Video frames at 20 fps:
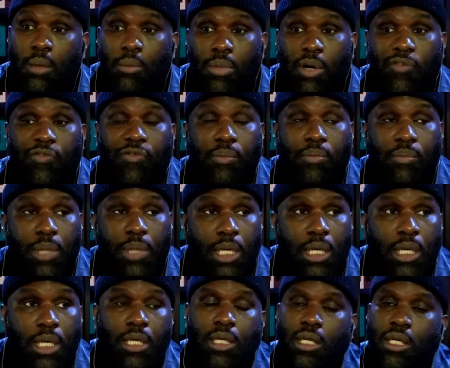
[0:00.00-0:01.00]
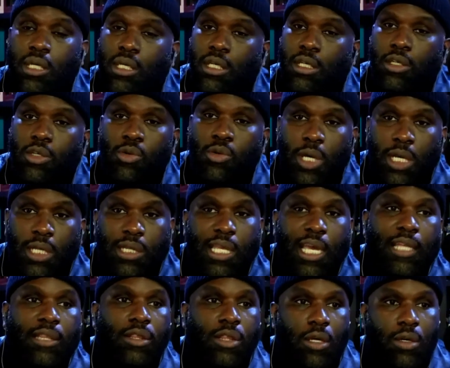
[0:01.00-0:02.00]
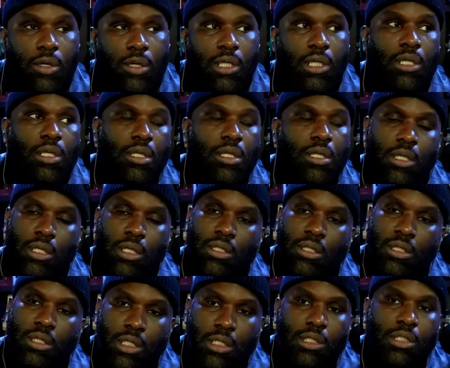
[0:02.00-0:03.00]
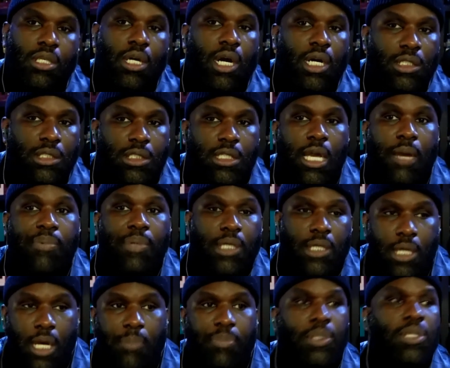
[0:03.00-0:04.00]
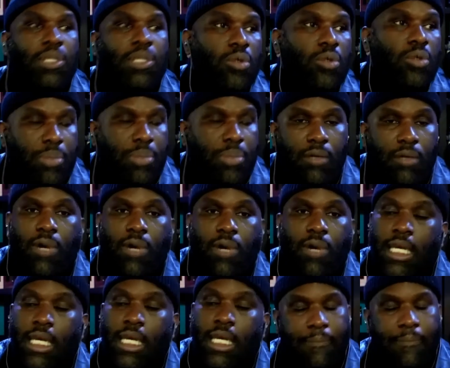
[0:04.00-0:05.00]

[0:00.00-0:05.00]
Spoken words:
But for me, you hit that 30, you need to start stepping it up a little bit, right?